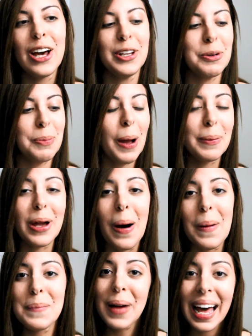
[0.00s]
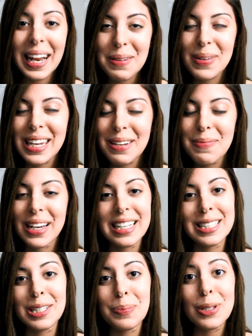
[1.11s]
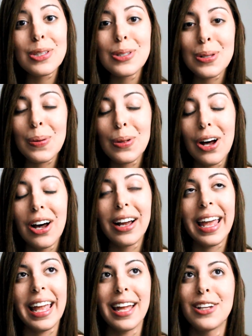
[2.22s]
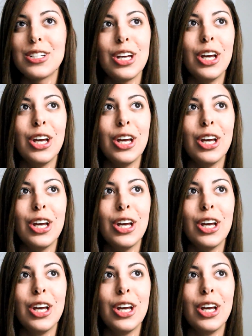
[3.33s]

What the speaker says: You're probably all mad at me because it's been so long, and